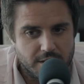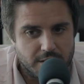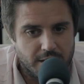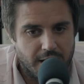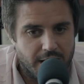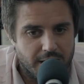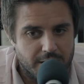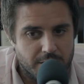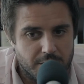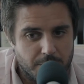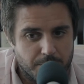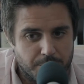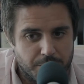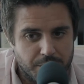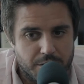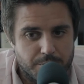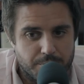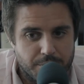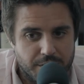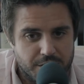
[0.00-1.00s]
that the
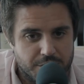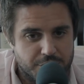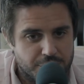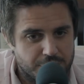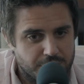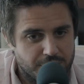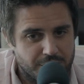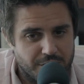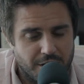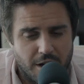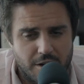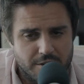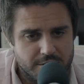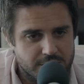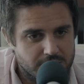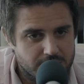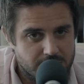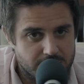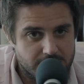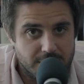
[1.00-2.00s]
big picture, I'll
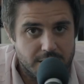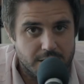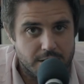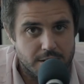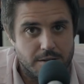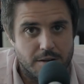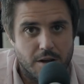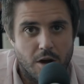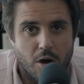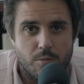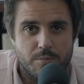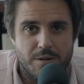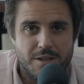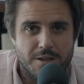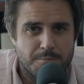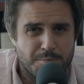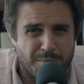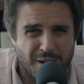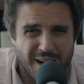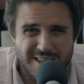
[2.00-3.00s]
succeed, I'll be
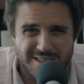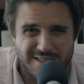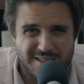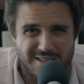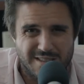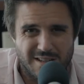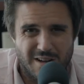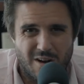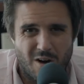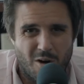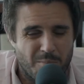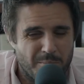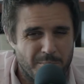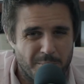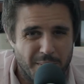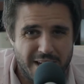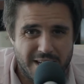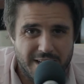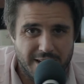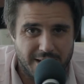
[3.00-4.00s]
the best, I'll
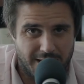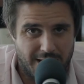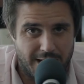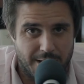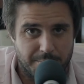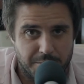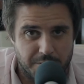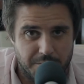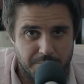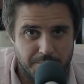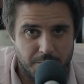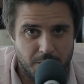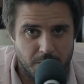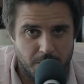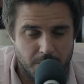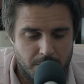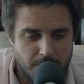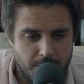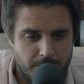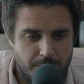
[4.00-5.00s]
make it happen.
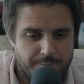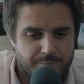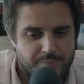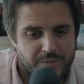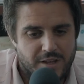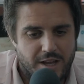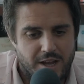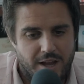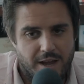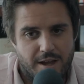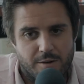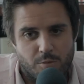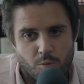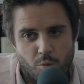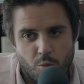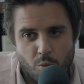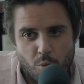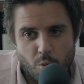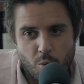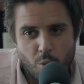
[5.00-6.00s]

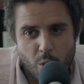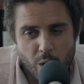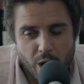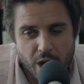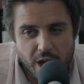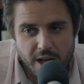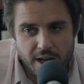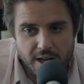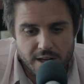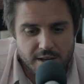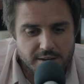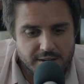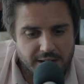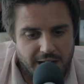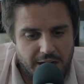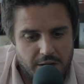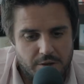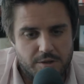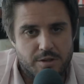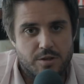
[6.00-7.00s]
And way
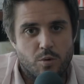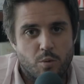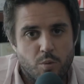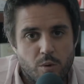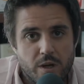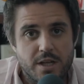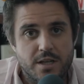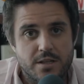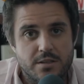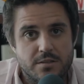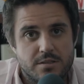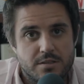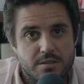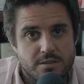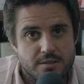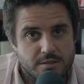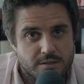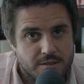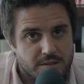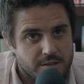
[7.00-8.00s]
down in the
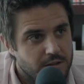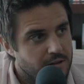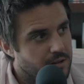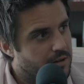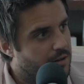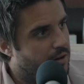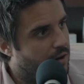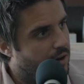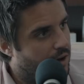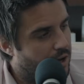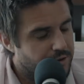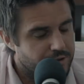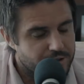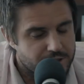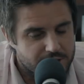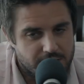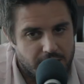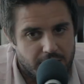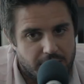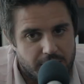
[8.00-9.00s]
weeds,
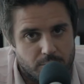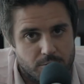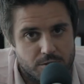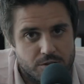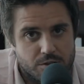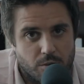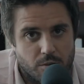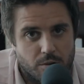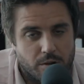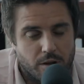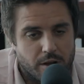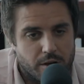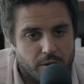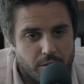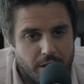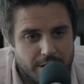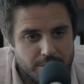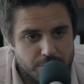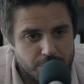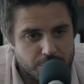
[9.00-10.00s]
understanding what's going on
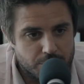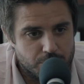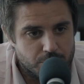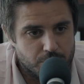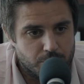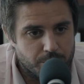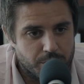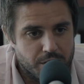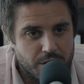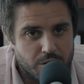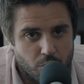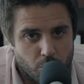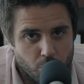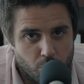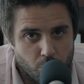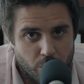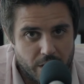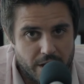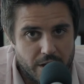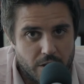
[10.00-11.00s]
around you,
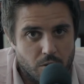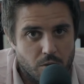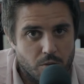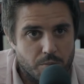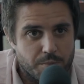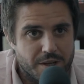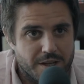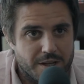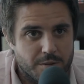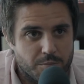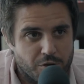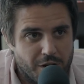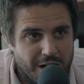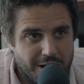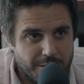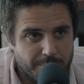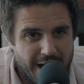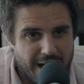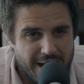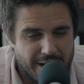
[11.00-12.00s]
being real, being
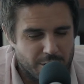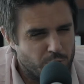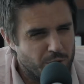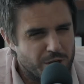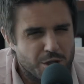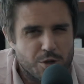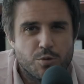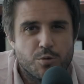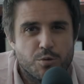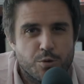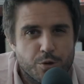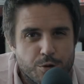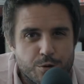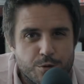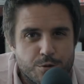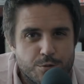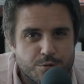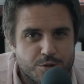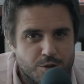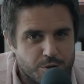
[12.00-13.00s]
pragmatic. When you
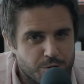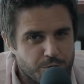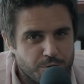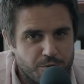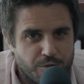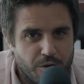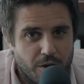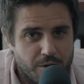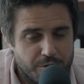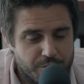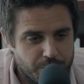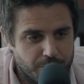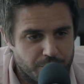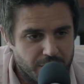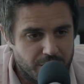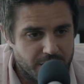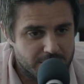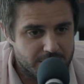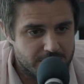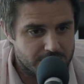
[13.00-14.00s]
lose or you fall on your
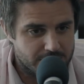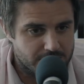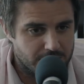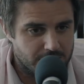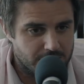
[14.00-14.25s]
face,